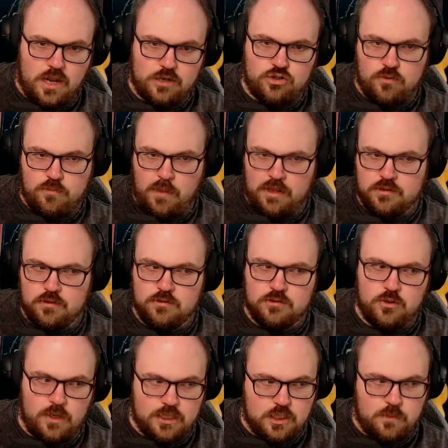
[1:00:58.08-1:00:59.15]
detrimental
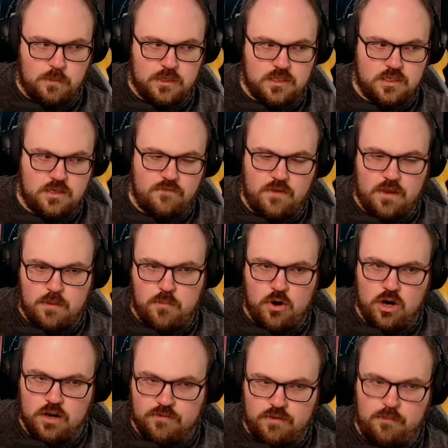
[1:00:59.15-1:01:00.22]
to a specific
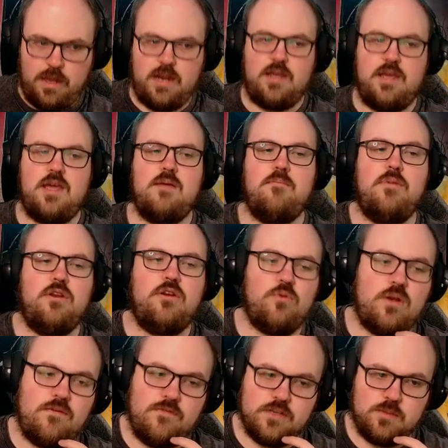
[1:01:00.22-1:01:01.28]
part of the metagame, but
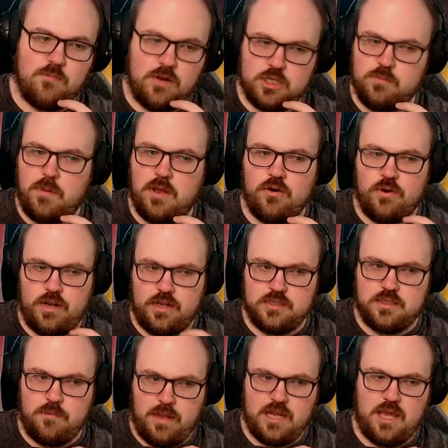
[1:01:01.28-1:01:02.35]
grief is much better
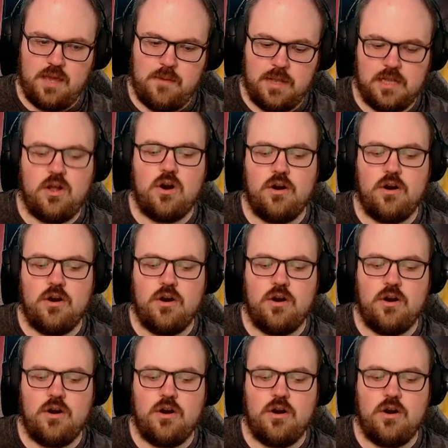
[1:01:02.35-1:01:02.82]
against the metagame at